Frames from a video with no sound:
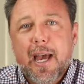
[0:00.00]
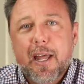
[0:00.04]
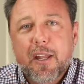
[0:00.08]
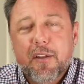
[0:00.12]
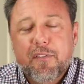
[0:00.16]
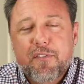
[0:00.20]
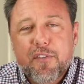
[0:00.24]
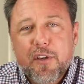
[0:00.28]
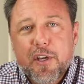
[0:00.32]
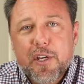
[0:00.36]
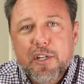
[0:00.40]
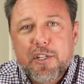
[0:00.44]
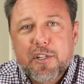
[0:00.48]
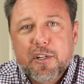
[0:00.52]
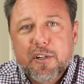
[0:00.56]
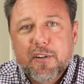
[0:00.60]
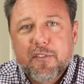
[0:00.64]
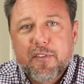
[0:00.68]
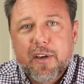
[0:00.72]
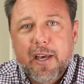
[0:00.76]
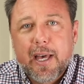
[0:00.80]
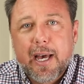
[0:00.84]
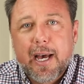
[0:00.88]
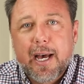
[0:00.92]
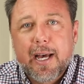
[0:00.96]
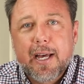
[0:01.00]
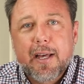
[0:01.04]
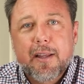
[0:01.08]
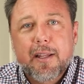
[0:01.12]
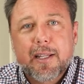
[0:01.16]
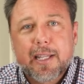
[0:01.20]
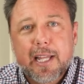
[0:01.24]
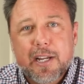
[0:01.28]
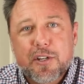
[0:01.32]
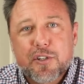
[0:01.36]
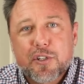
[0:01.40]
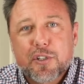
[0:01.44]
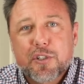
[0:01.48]
and the future of
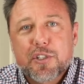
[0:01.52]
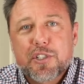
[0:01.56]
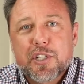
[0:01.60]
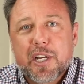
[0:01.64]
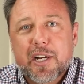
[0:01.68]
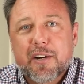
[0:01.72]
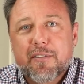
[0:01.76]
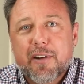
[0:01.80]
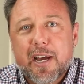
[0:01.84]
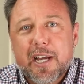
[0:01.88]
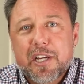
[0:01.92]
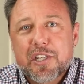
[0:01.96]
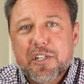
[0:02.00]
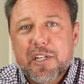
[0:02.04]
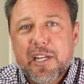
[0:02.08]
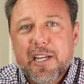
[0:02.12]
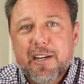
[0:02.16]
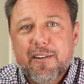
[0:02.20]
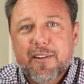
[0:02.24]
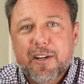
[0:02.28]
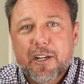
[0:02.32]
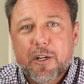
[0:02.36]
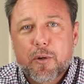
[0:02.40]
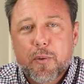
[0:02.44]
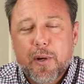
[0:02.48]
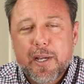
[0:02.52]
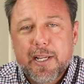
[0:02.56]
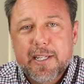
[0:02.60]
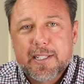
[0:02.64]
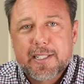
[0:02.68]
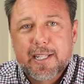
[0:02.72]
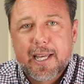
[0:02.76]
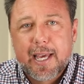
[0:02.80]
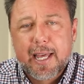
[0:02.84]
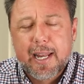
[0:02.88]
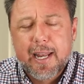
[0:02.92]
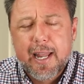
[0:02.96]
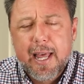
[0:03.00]
electrical generation here in
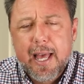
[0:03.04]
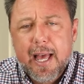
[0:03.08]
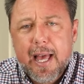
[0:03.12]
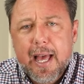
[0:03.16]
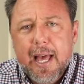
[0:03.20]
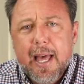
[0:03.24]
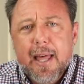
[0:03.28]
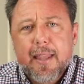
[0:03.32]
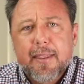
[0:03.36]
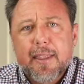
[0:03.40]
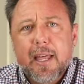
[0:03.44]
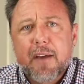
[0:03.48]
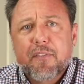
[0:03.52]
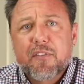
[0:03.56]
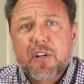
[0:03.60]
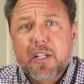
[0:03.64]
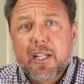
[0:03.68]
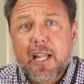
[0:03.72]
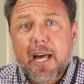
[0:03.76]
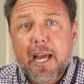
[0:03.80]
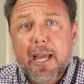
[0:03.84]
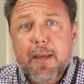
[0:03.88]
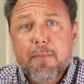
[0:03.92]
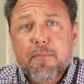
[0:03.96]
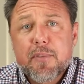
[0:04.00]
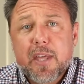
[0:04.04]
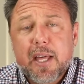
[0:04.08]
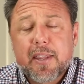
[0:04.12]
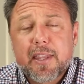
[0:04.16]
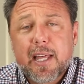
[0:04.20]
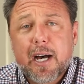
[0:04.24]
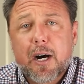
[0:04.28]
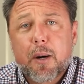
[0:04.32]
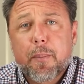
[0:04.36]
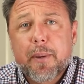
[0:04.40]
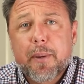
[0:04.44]
Queensland. They've claimed that they'll